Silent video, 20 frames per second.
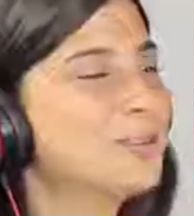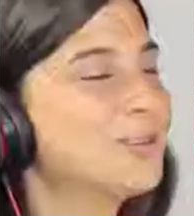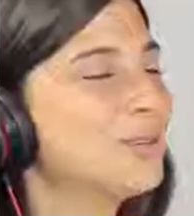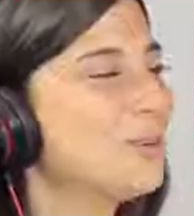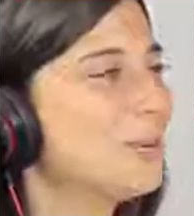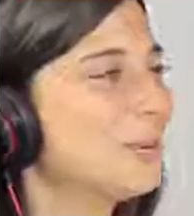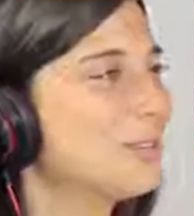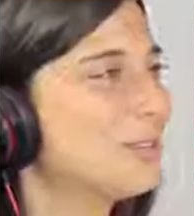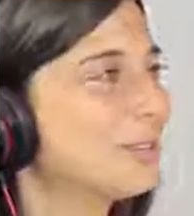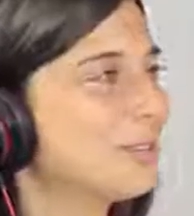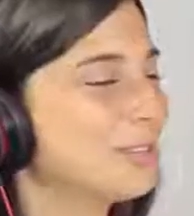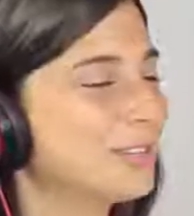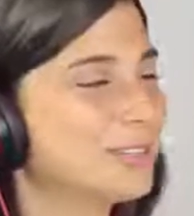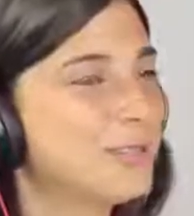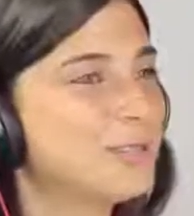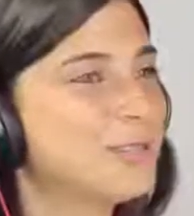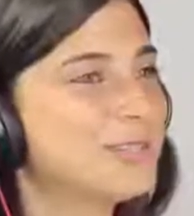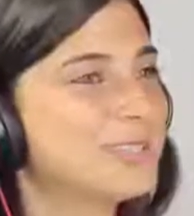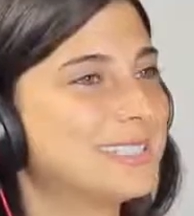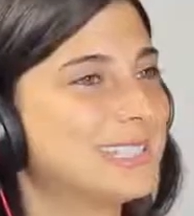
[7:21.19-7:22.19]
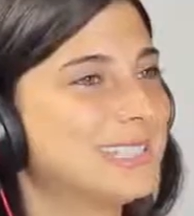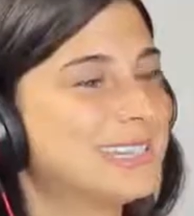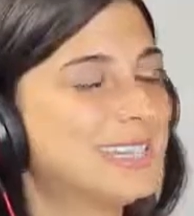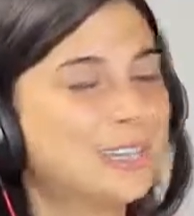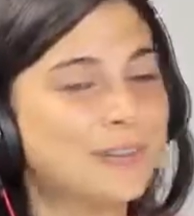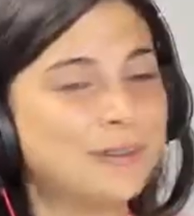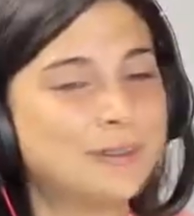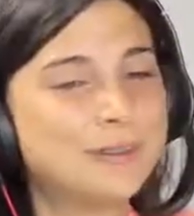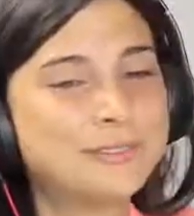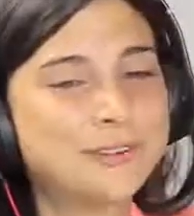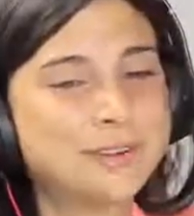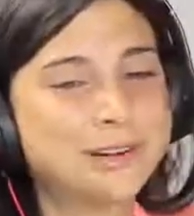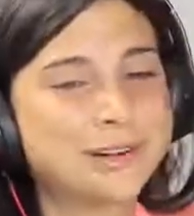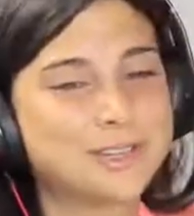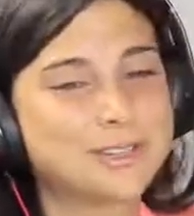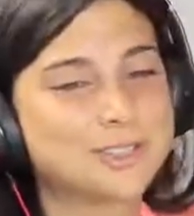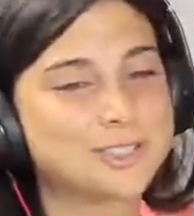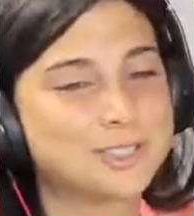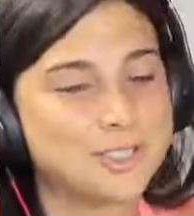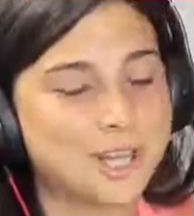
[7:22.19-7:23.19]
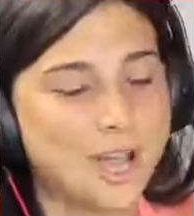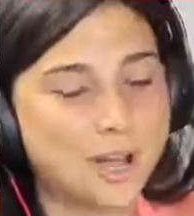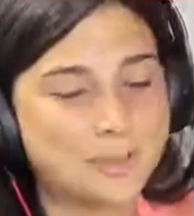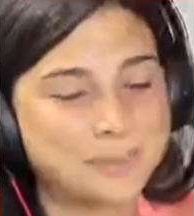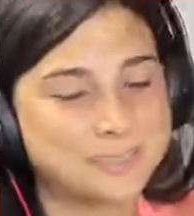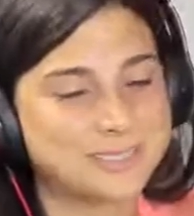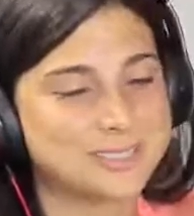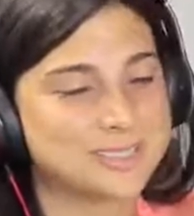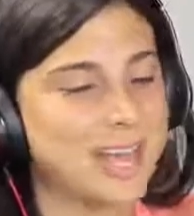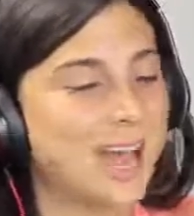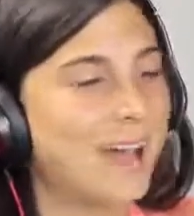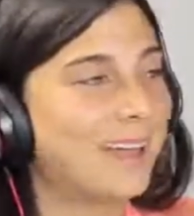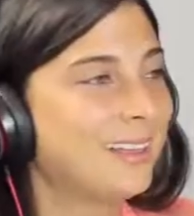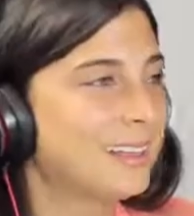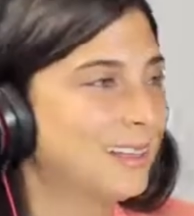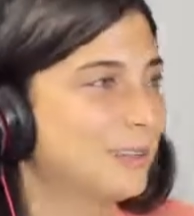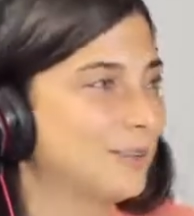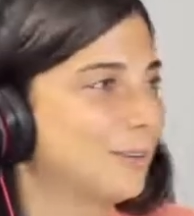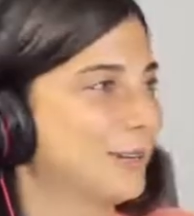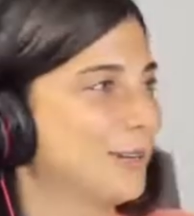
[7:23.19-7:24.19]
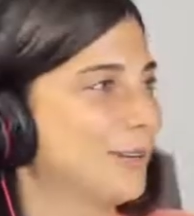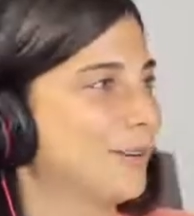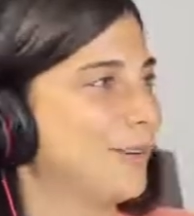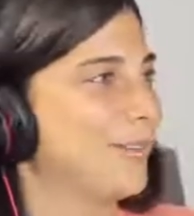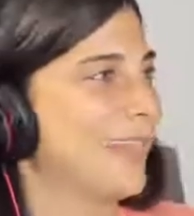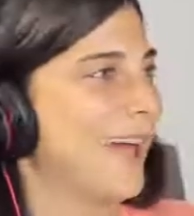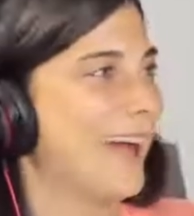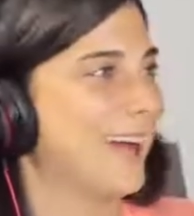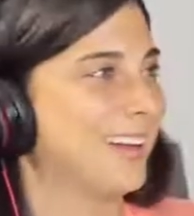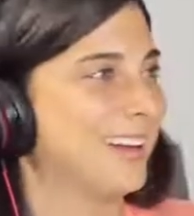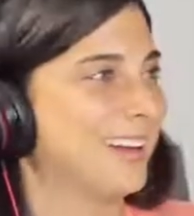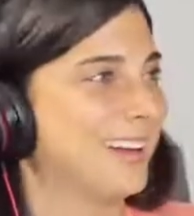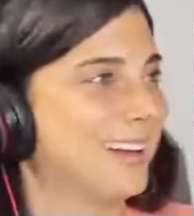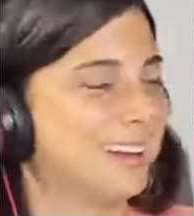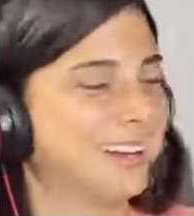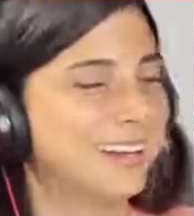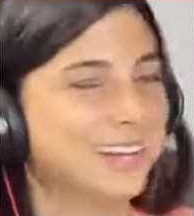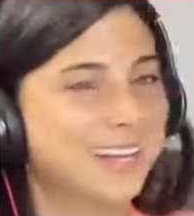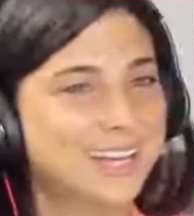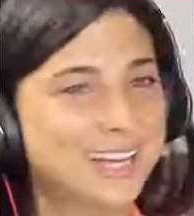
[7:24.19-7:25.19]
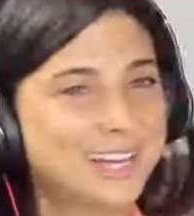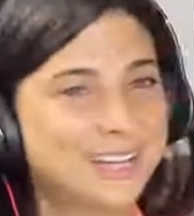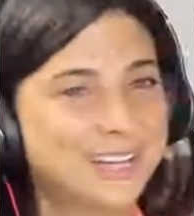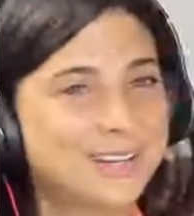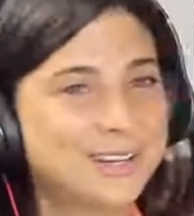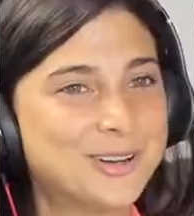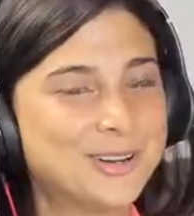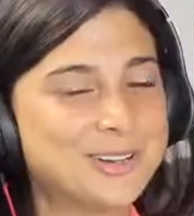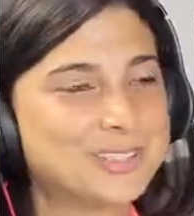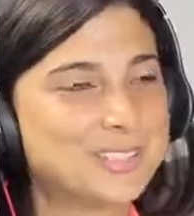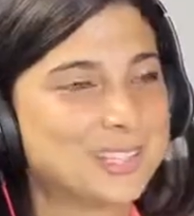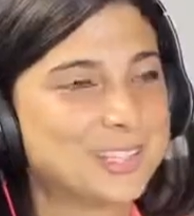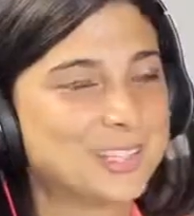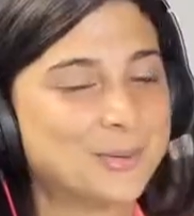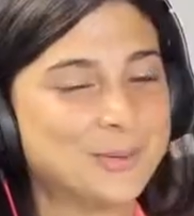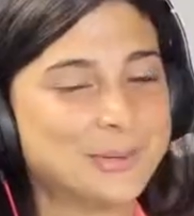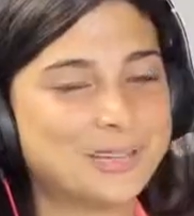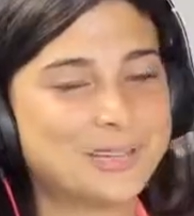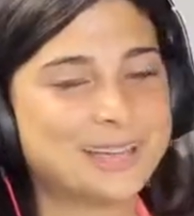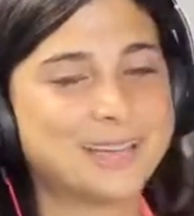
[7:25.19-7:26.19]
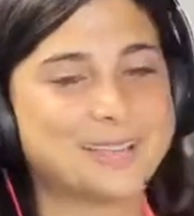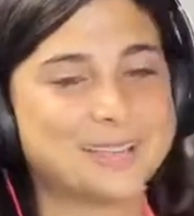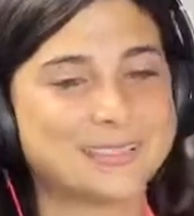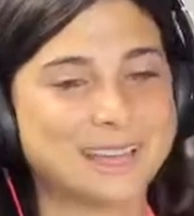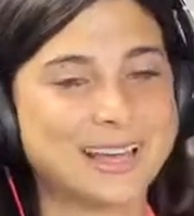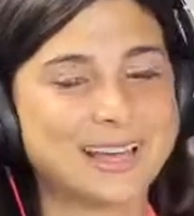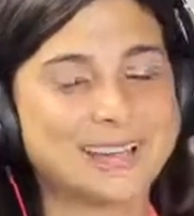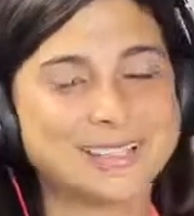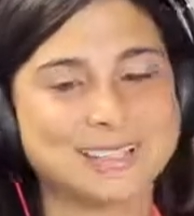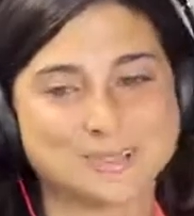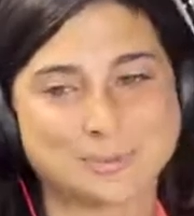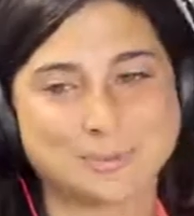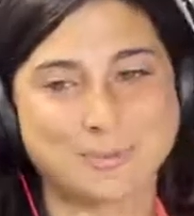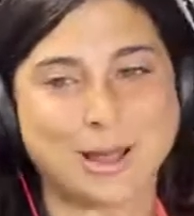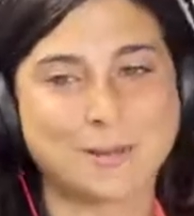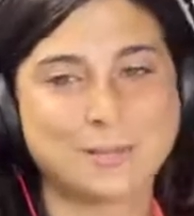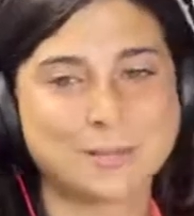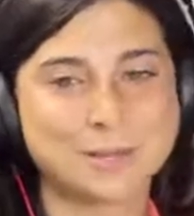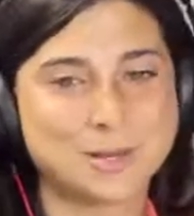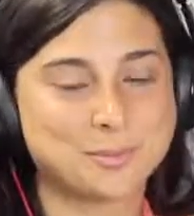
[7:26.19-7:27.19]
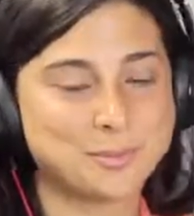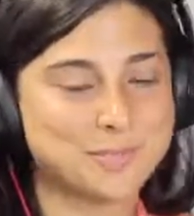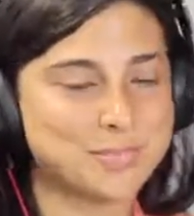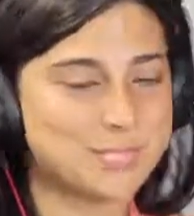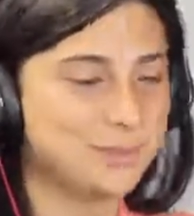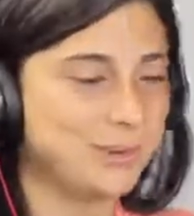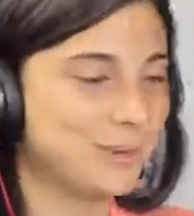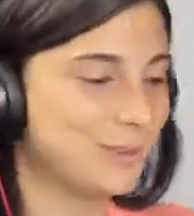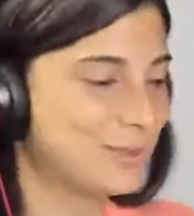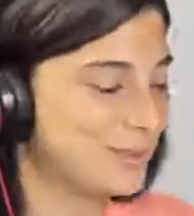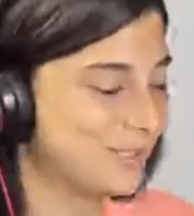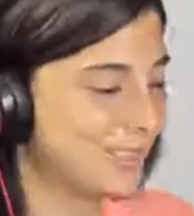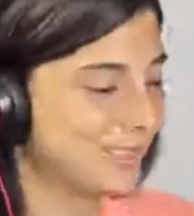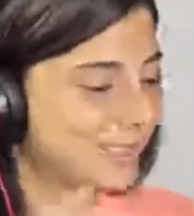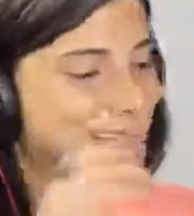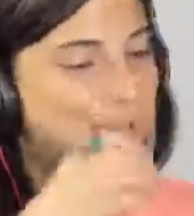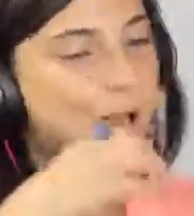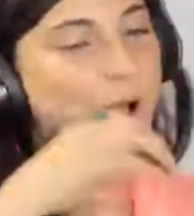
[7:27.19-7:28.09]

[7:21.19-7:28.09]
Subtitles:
do you just eat it? You don't even know how to chop a salad when you're that young. It's like you eat lettuce wrapped up in tomatoes and eat like